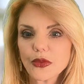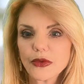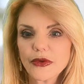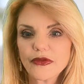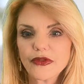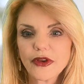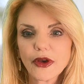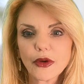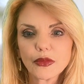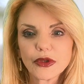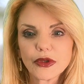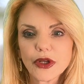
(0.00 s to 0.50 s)
We've
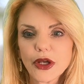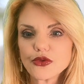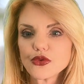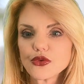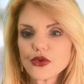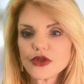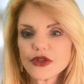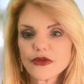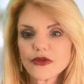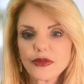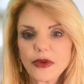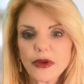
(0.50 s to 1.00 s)
helped
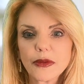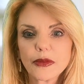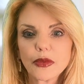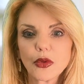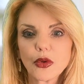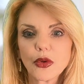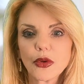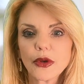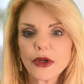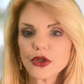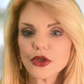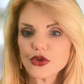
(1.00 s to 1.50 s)
hundreds of
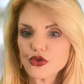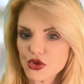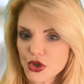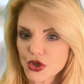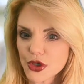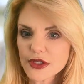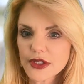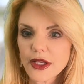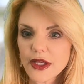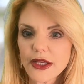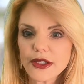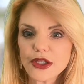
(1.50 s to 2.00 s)
people
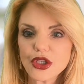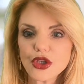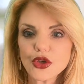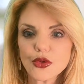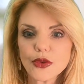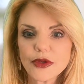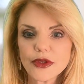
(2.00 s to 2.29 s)
just like you